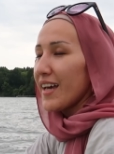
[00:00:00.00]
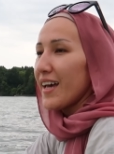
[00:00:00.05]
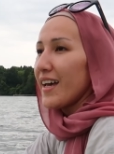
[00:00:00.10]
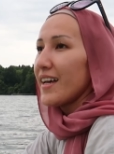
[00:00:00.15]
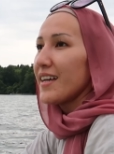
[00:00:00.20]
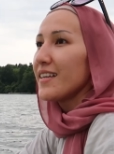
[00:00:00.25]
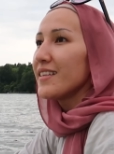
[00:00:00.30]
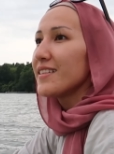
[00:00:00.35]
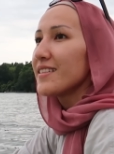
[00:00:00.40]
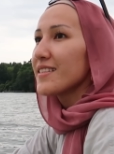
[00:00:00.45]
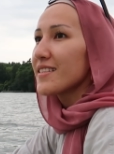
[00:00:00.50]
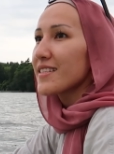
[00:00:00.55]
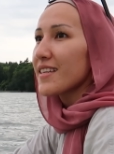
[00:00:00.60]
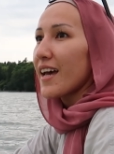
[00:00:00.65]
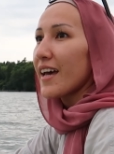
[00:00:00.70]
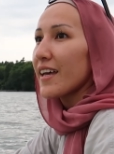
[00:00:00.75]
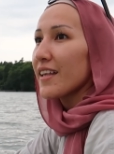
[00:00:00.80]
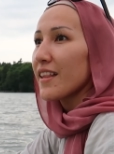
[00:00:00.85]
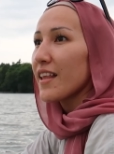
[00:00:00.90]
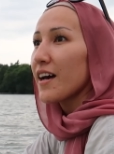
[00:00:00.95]
and
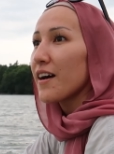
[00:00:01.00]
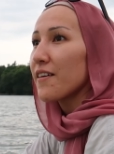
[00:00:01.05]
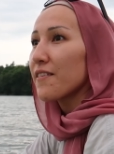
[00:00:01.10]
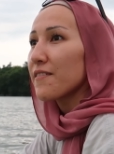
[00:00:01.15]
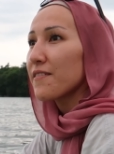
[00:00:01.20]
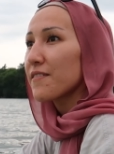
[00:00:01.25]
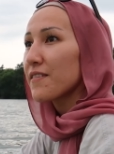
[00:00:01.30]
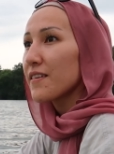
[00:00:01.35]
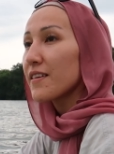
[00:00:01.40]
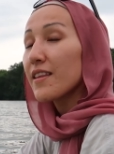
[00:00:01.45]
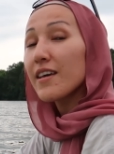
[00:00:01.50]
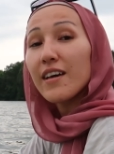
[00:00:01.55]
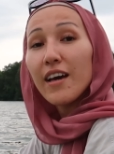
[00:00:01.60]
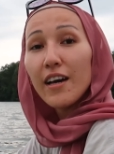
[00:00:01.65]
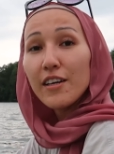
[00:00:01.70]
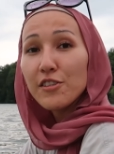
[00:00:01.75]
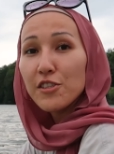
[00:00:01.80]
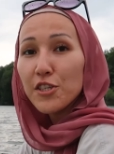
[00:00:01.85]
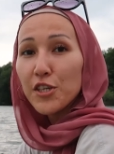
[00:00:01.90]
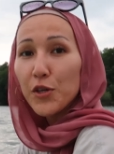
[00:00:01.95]
I love the
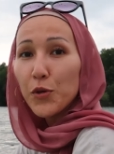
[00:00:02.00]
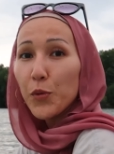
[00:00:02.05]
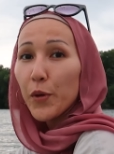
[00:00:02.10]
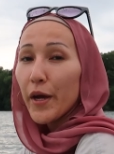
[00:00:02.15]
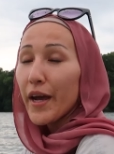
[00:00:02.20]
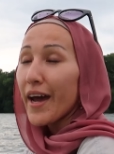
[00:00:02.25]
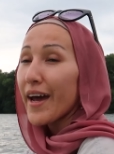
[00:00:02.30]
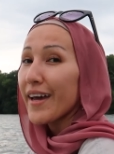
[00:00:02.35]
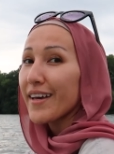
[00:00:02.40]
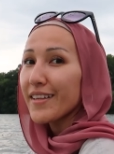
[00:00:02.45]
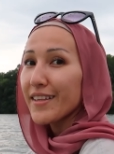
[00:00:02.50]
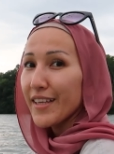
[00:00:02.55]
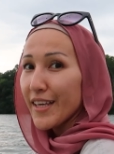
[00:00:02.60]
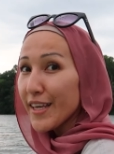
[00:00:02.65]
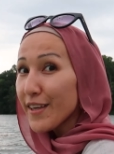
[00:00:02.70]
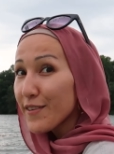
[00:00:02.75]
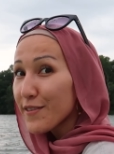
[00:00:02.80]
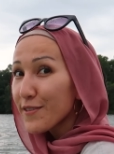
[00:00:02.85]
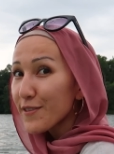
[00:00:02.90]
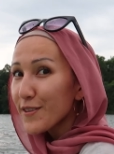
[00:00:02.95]
country where I
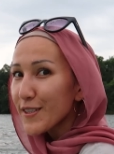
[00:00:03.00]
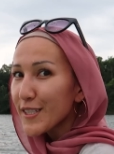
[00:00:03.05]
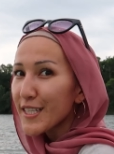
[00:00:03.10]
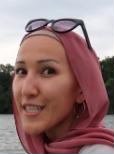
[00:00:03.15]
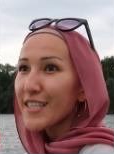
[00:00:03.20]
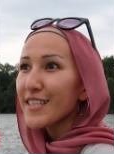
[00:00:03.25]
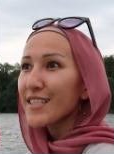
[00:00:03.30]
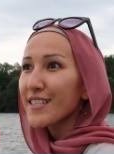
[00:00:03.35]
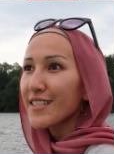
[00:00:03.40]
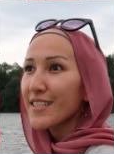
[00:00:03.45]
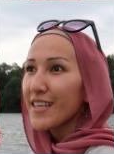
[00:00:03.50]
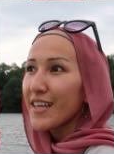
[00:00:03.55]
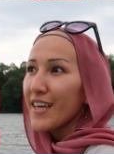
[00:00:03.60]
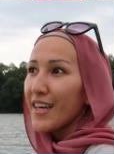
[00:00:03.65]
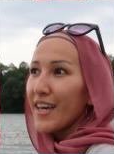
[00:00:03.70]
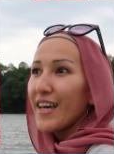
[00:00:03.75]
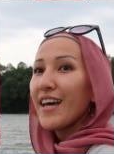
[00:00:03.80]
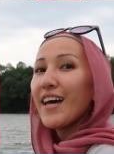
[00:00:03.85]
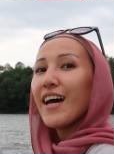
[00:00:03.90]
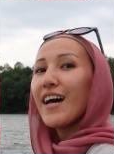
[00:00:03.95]
live, which is
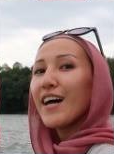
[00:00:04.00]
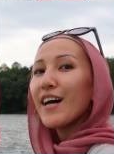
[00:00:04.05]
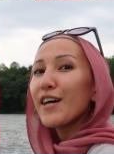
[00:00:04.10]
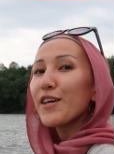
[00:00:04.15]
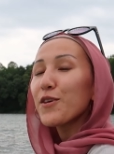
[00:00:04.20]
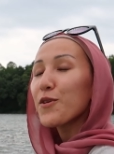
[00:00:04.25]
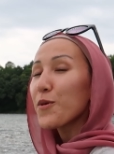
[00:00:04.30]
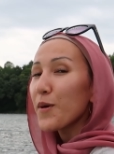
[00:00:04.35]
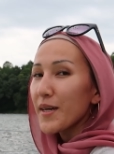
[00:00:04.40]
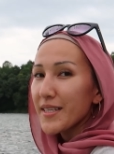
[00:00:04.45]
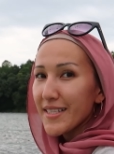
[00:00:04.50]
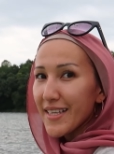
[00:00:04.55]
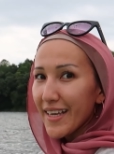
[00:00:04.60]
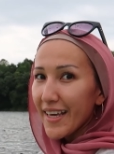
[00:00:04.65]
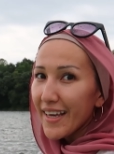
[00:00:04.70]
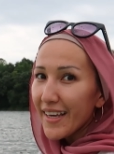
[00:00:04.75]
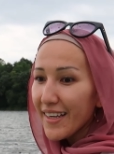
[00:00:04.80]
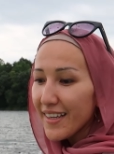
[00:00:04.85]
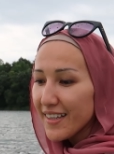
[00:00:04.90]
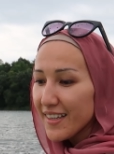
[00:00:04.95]
uh, USA.
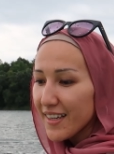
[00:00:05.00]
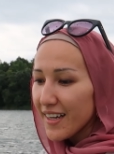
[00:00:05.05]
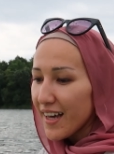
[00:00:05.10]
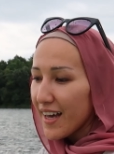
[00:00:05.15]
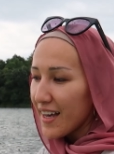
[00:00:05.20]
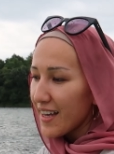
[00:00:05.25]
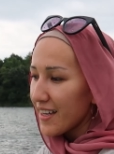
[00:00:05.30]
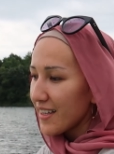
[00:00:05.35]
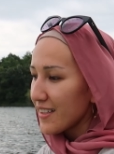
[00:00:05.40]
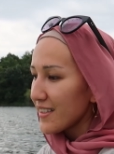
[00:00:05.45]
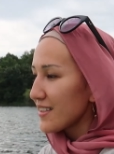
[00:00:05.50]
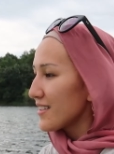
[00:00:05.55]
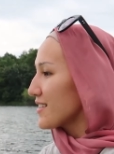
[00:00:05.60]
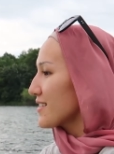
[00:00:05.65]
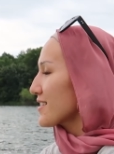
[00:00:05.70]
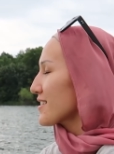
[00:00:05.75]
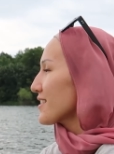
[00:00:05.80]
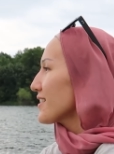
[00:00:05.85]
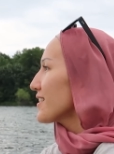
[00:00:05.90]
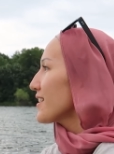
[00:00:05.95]

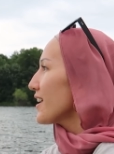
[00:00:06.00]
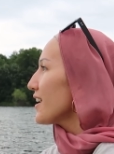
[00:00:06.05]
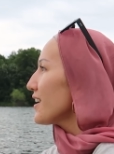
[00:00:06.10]
And